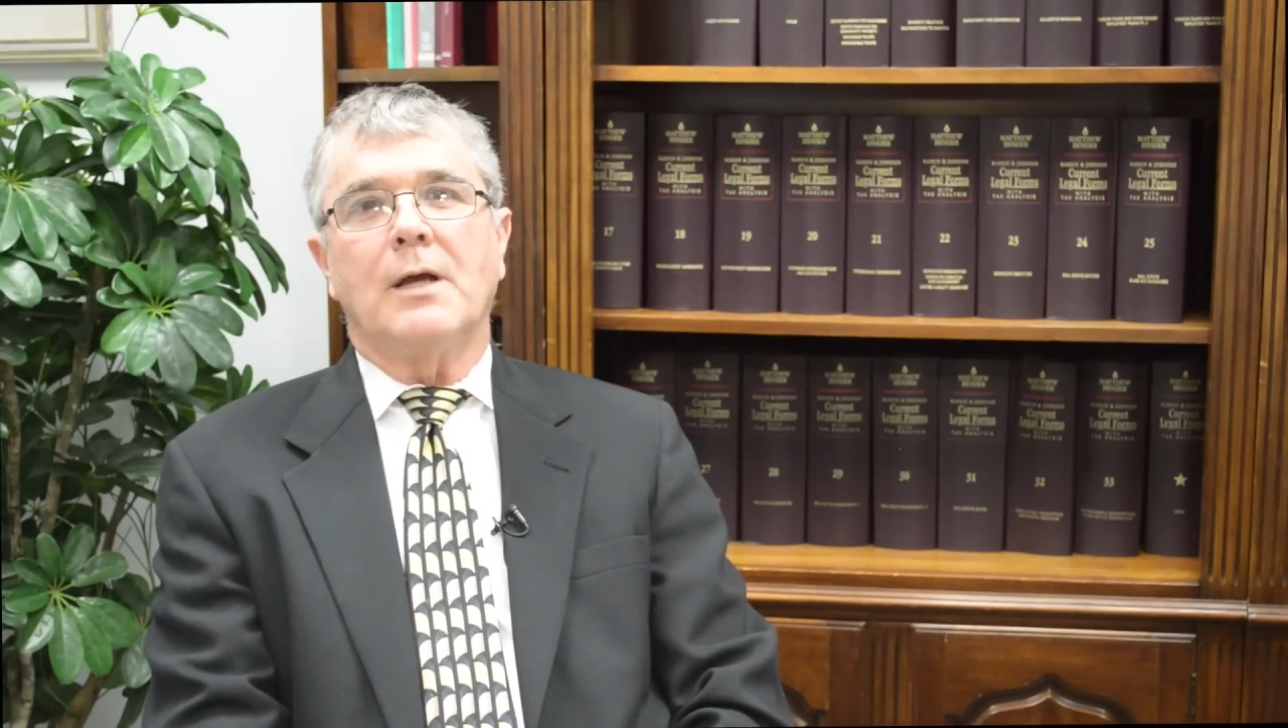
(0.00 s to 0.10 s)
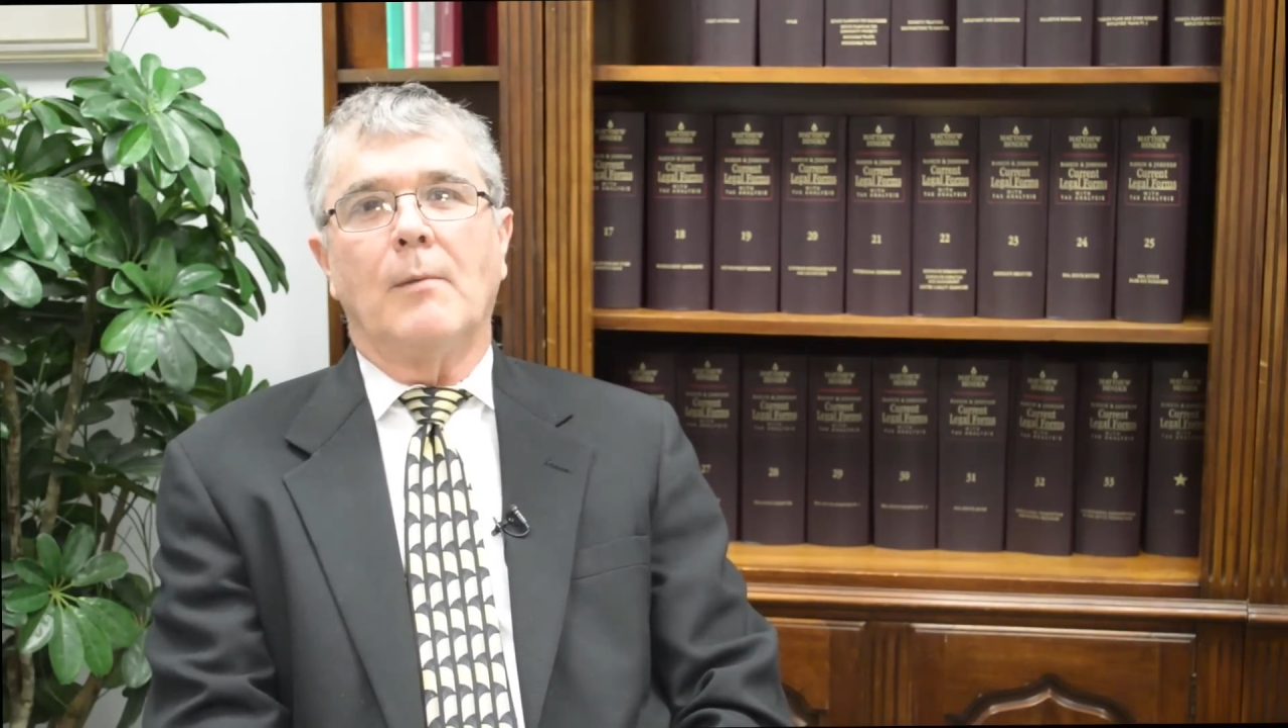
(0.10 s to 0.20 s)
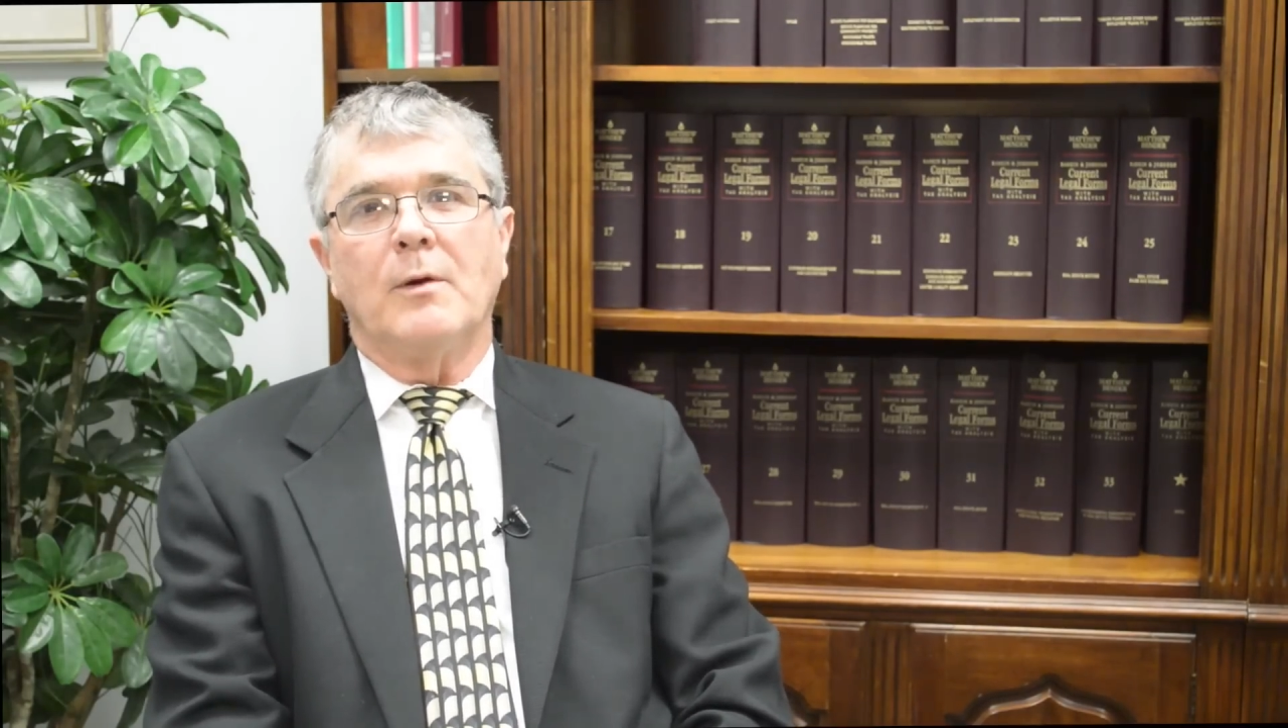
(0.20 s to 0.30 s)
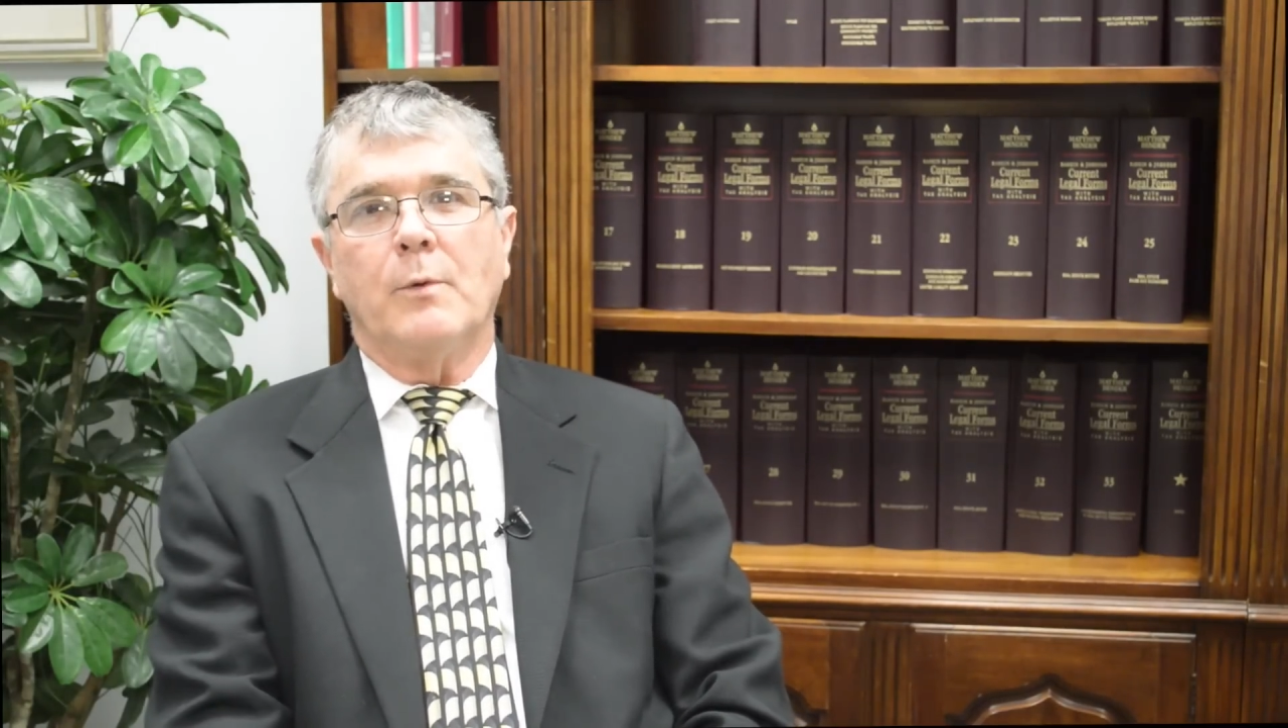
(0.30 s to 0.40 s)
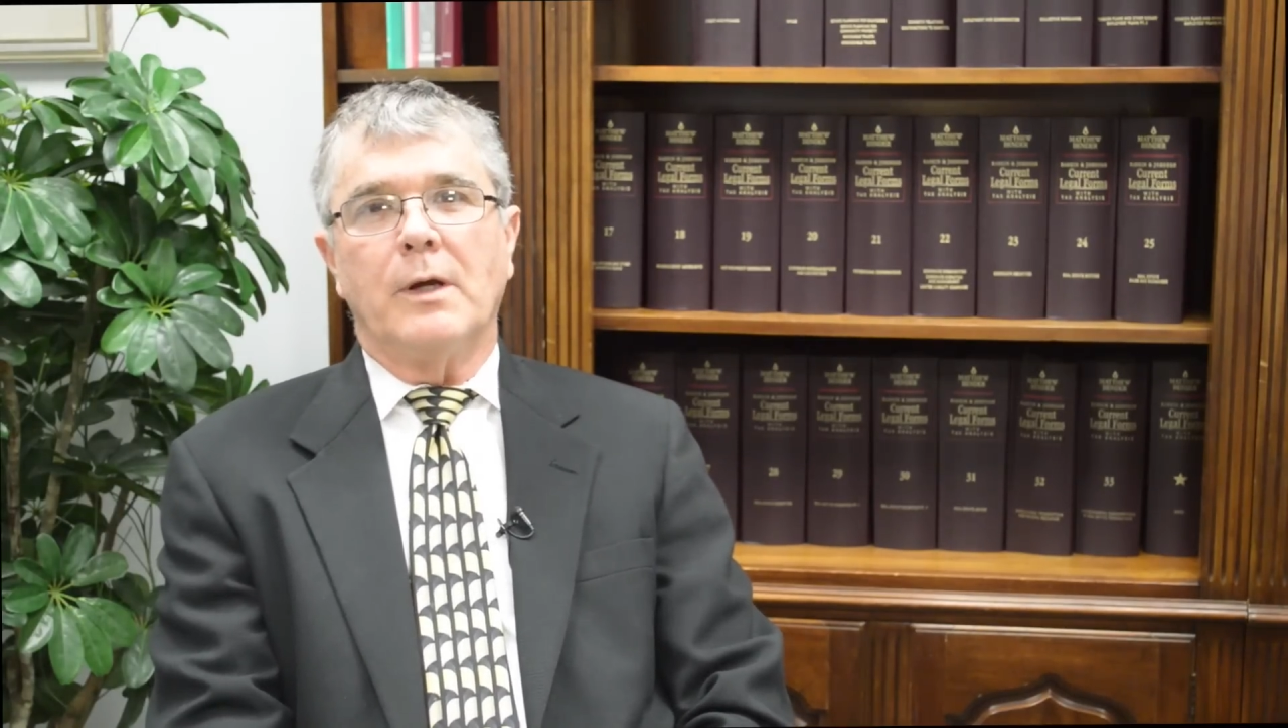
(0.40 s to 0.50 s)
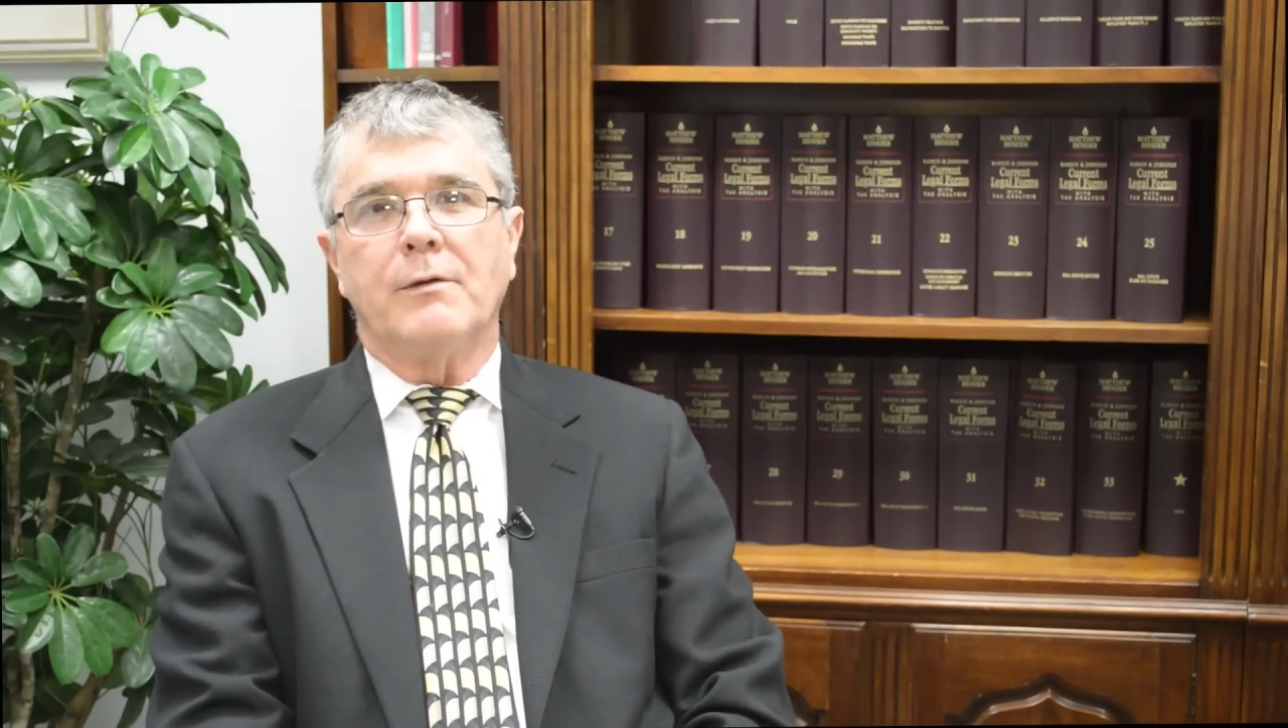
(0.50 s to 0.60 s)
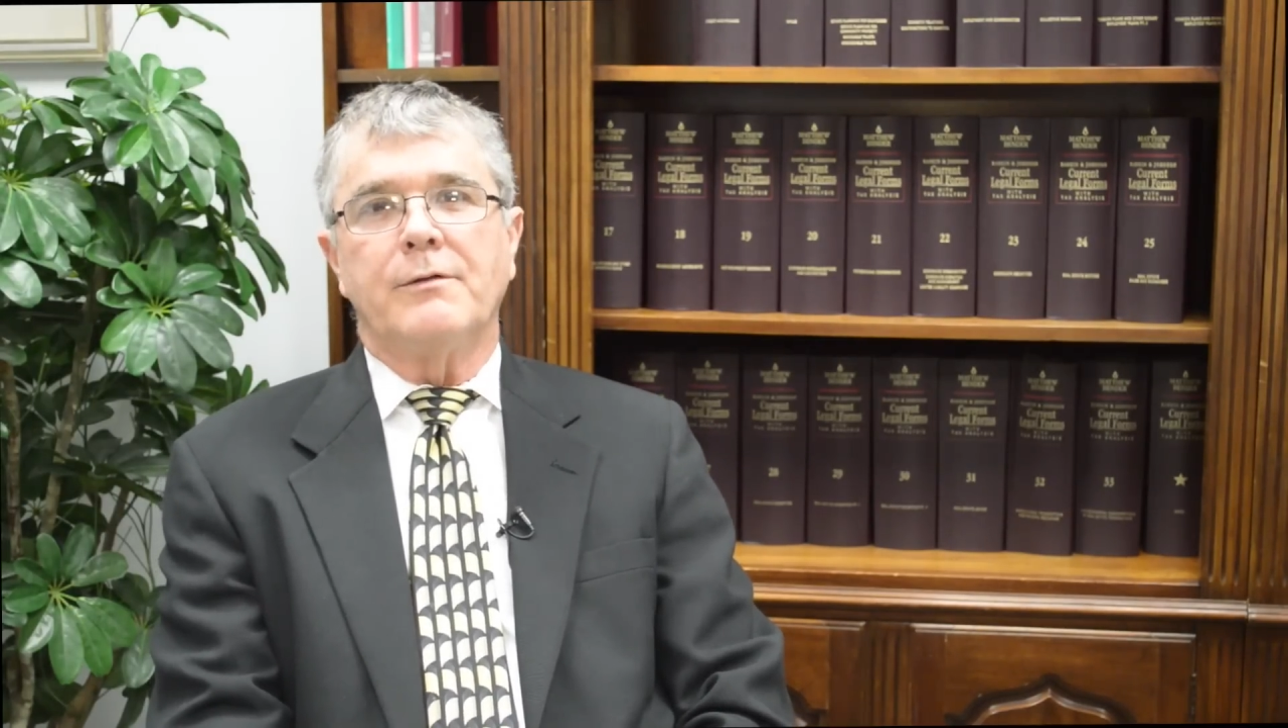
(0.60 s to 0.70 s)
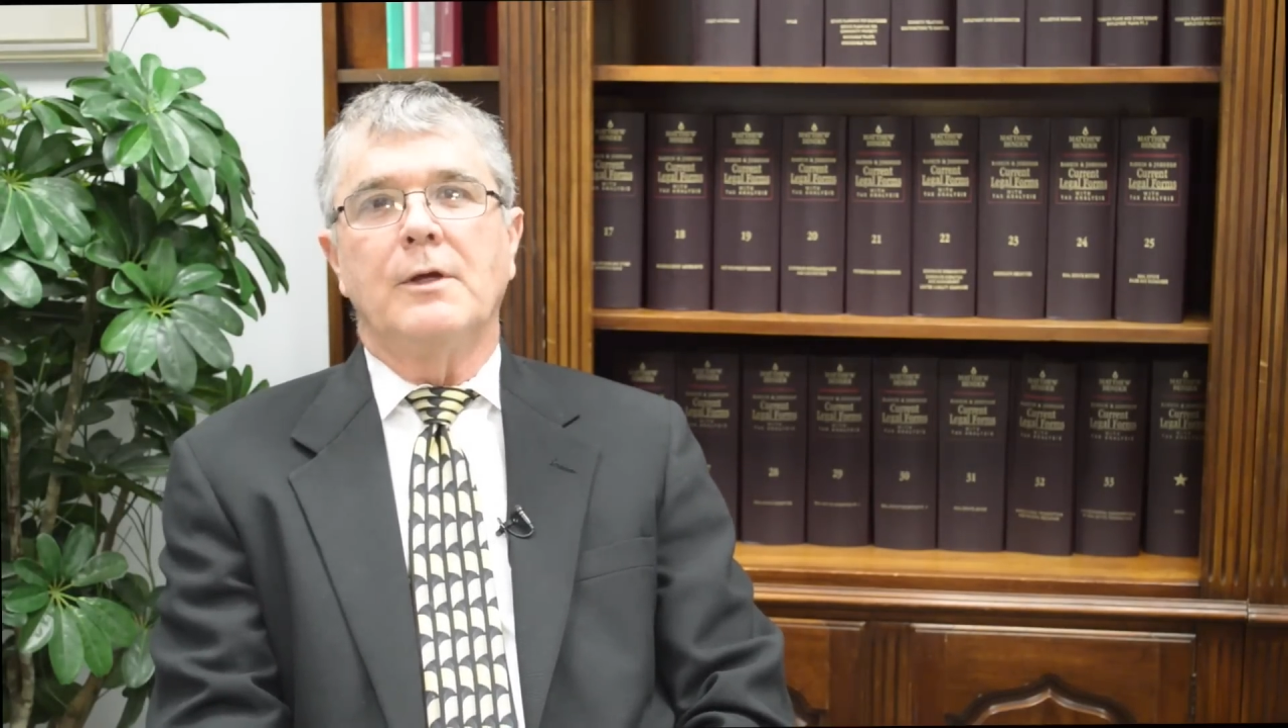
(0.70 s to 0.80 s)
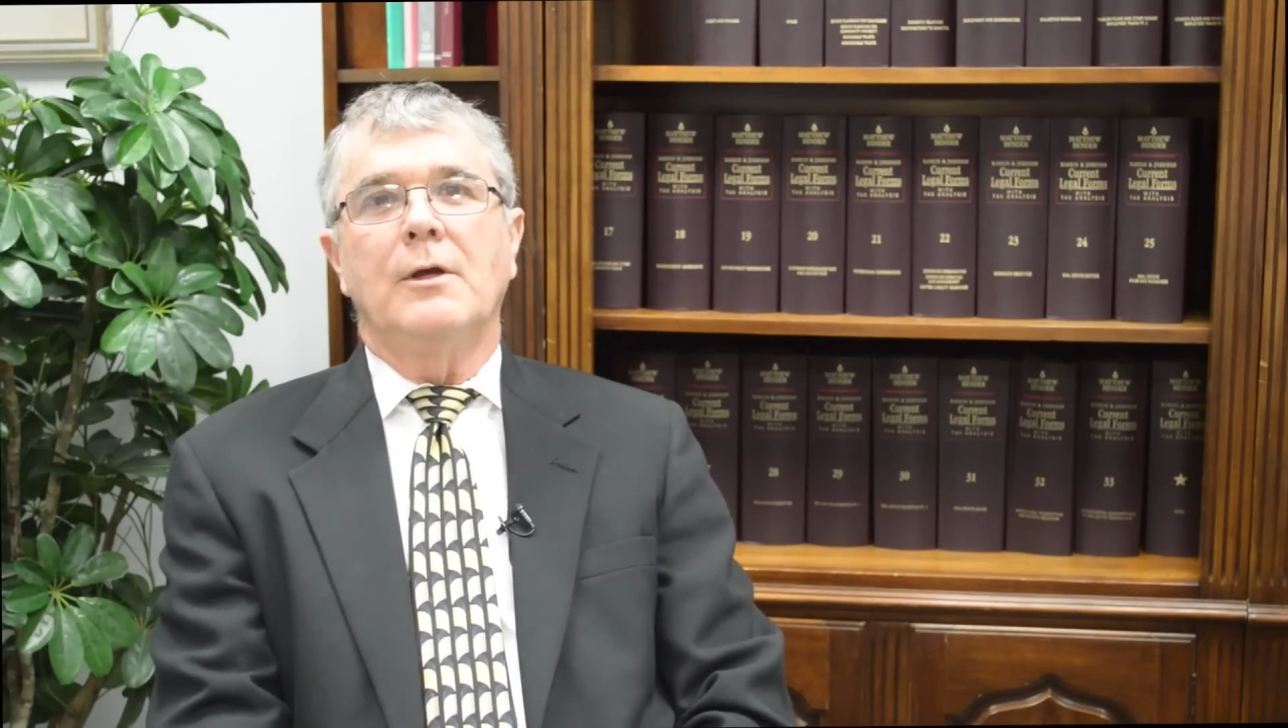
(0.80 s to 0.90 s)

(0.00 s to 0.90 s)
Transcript: Commonwealth: